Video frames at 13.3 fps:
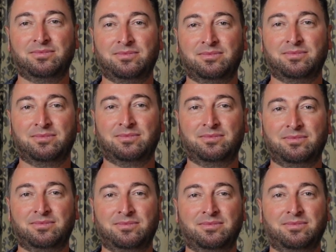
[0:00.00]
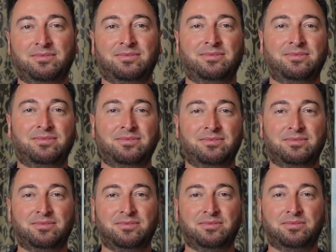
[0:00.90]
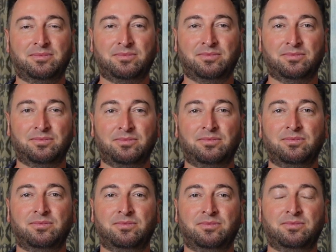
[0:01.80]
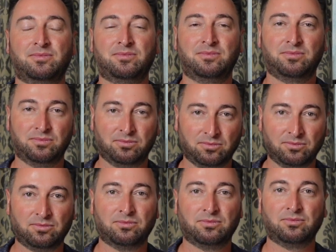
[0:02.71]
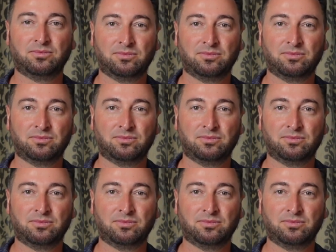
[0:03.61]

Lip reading: This person isn't speaking.